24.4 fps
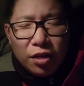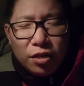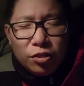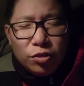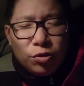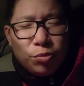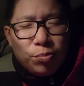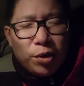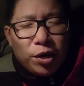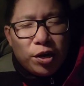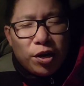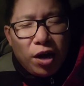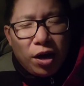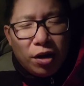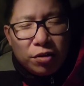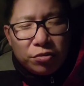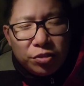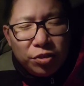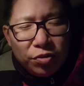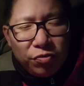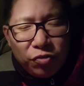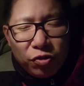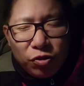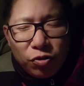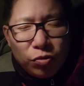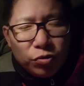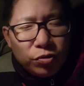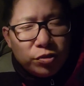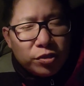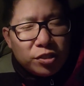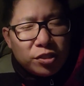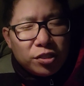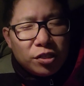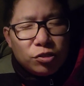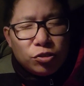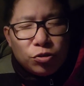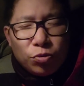no matter how difficult a
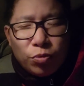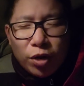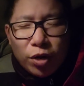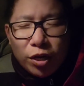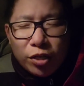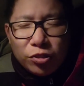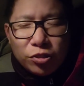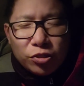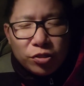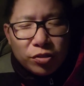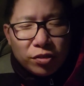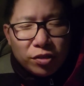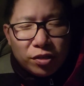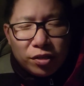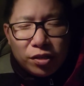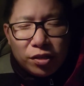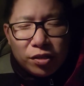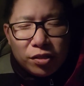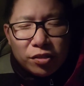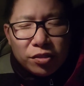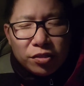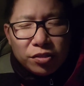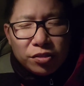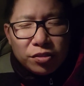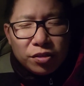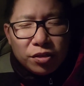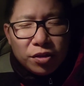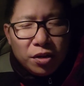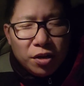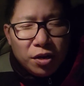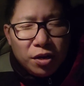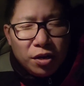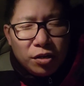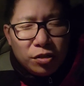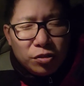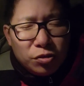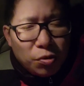situation it is,
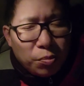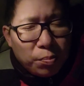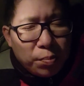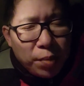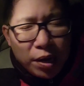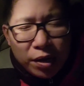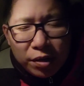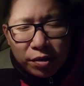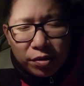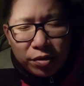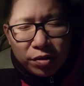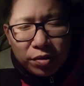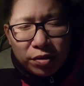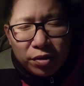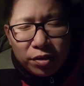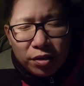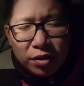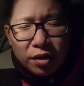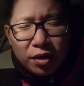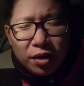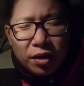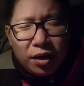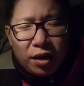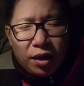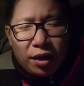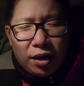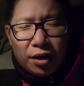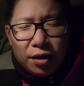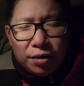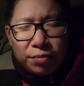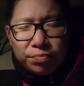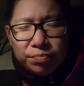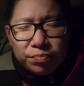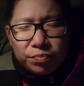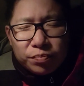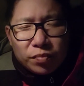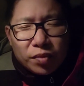no matter
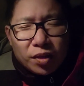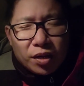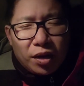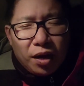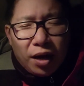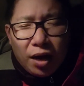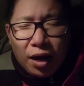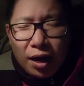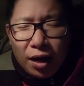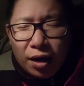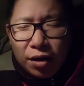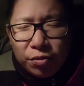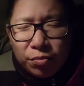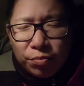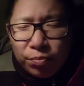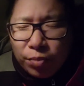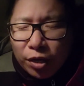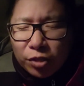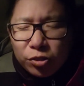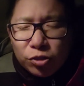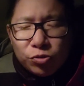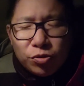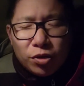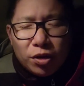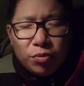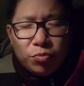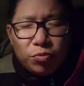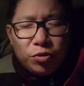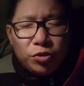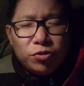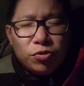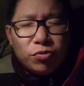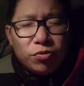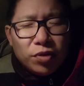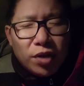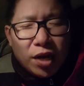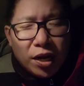um, how much uh, we
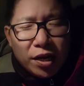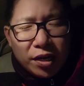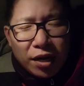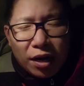don't like